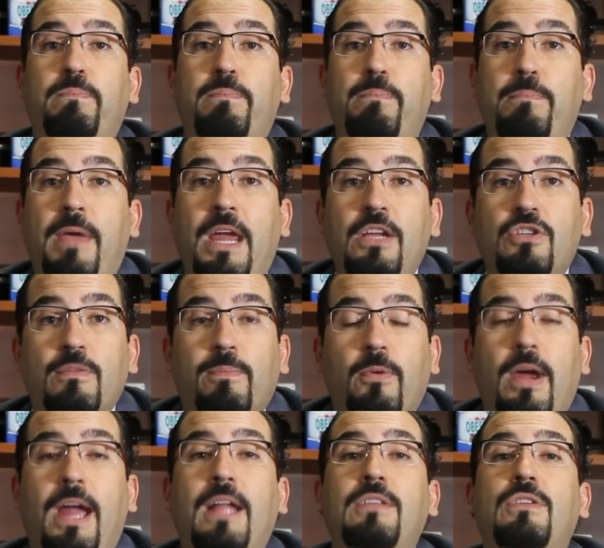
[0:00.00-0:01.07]
major
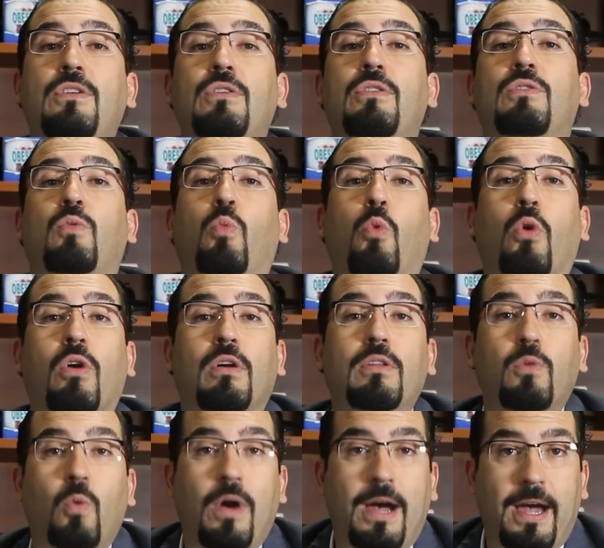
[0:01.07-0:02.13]
brands used
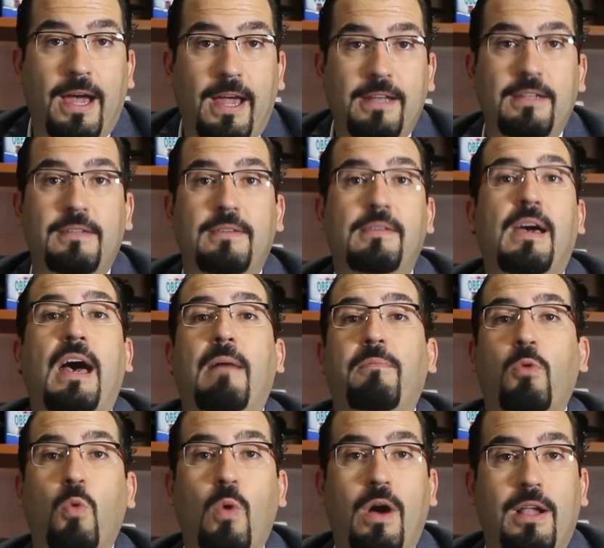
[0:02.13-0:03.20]
worldwide,
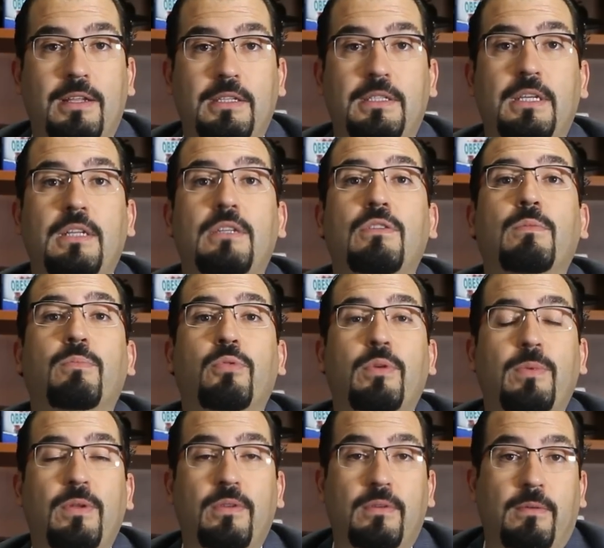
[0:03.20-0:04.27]
top quality, to
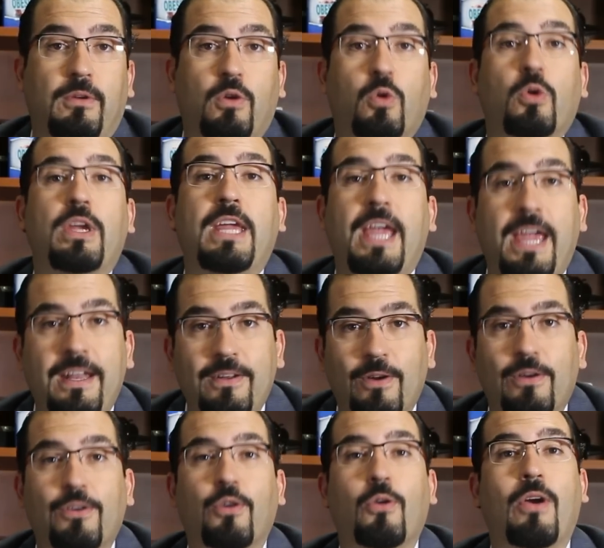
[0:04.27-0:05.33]
create
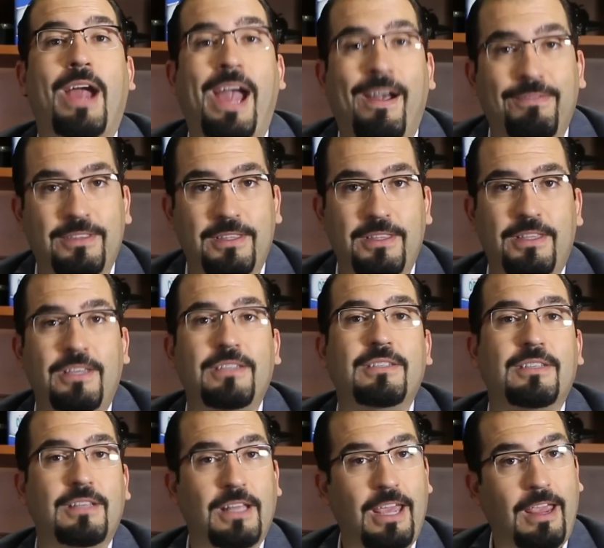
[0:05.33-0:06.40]
or craft
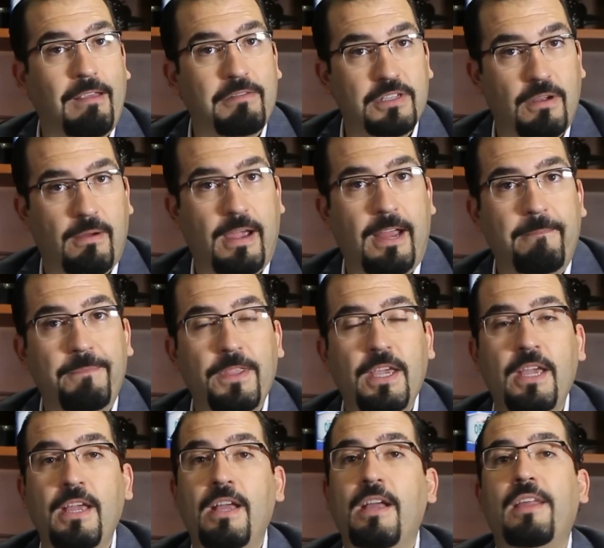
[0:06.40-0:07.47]
these sleeves, all right?
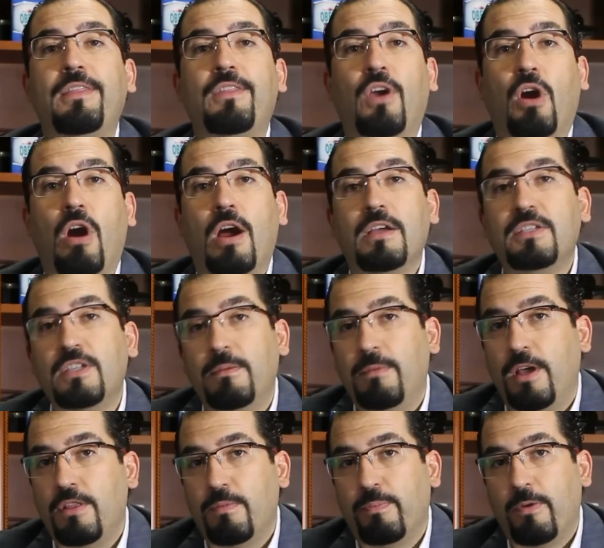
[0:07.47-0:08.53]
There are
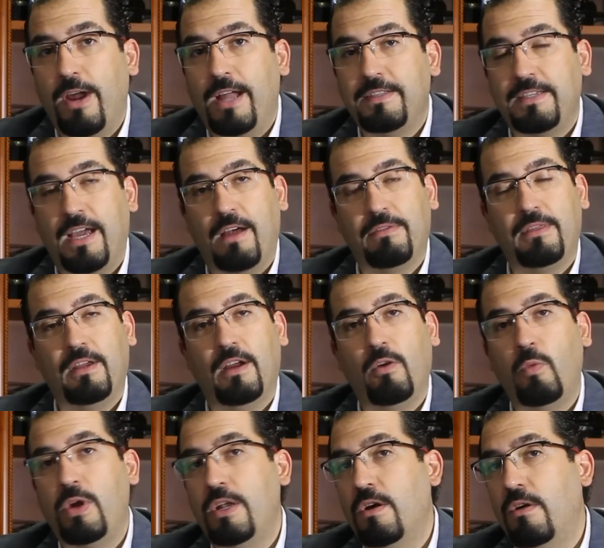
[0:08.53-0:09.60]
some other brands out
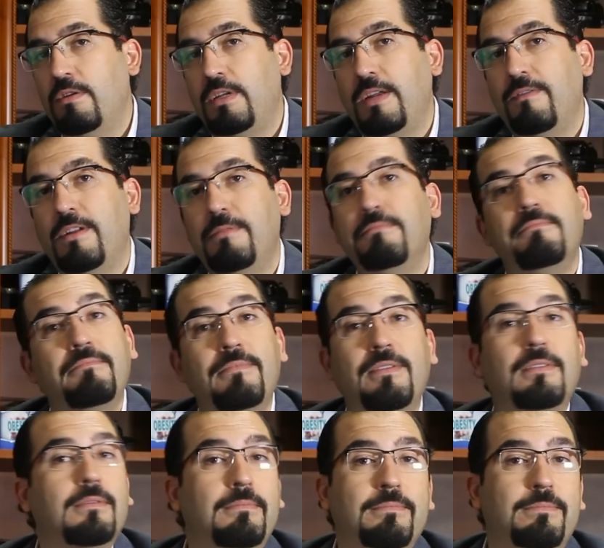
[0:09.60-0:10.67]
there we don't even
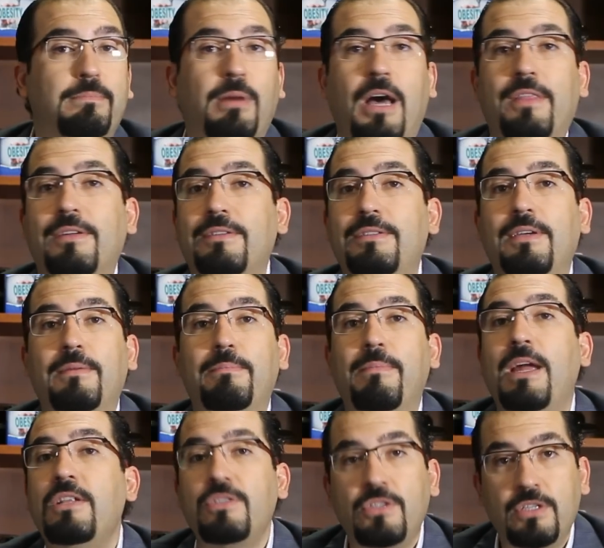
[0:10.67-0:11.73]
bother to
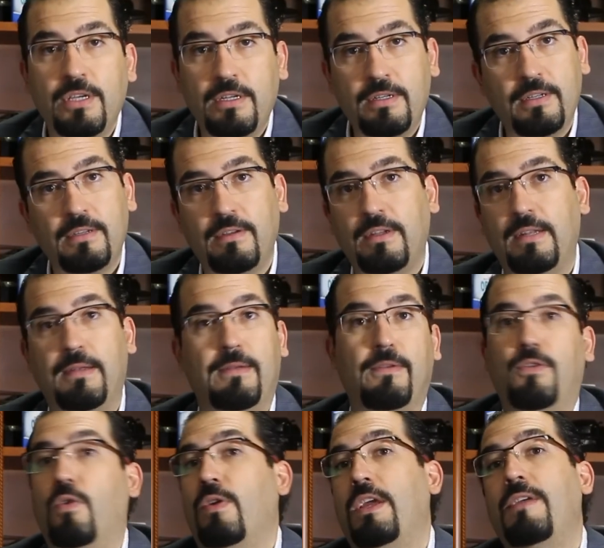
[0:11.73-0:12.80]
mention
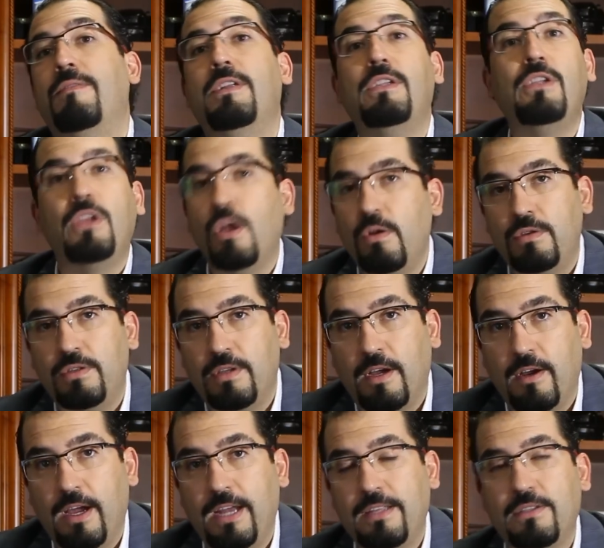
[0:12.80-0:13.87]
nor even use,
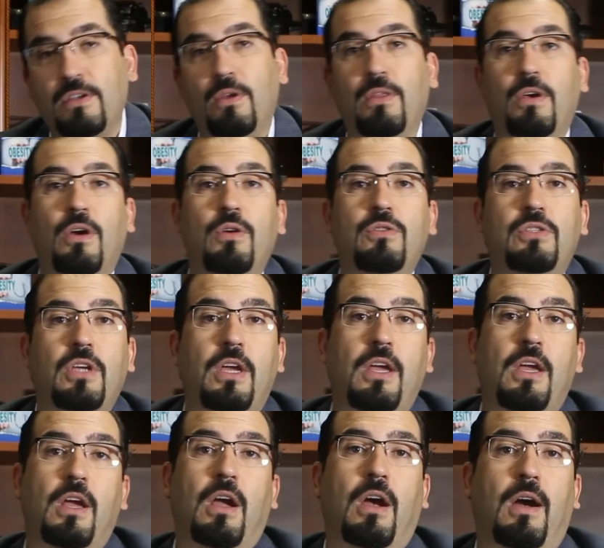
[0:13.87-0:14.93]
all right? So those
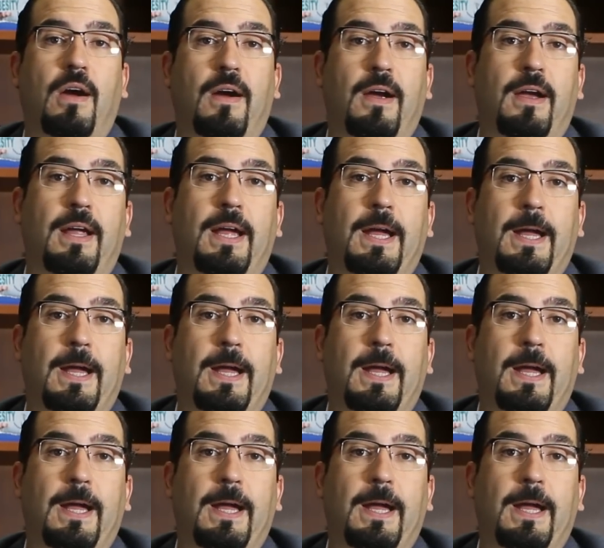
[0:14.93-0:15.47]
are